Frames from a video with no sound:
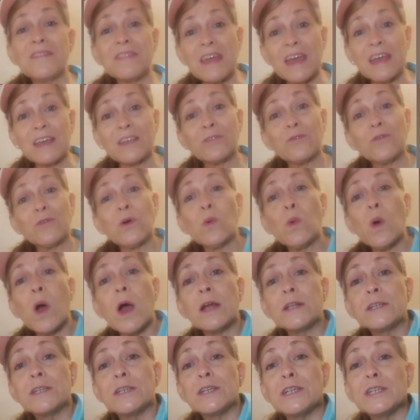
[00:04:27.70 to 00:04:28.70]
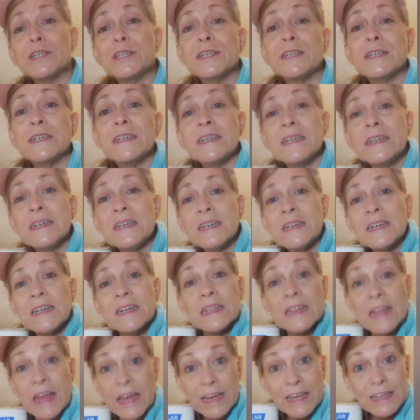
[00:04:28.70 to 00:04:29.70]
Thanks for watching.
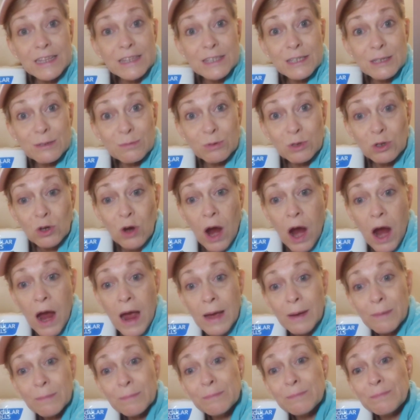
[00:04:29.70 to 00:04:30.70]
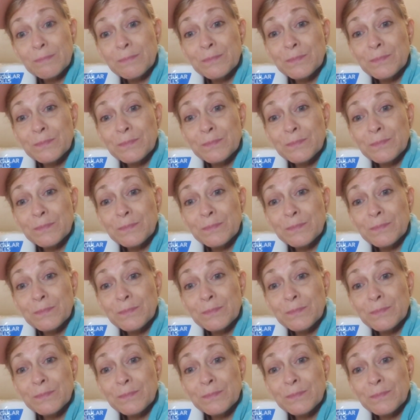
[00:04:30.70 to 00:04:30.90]
Like and subscribe.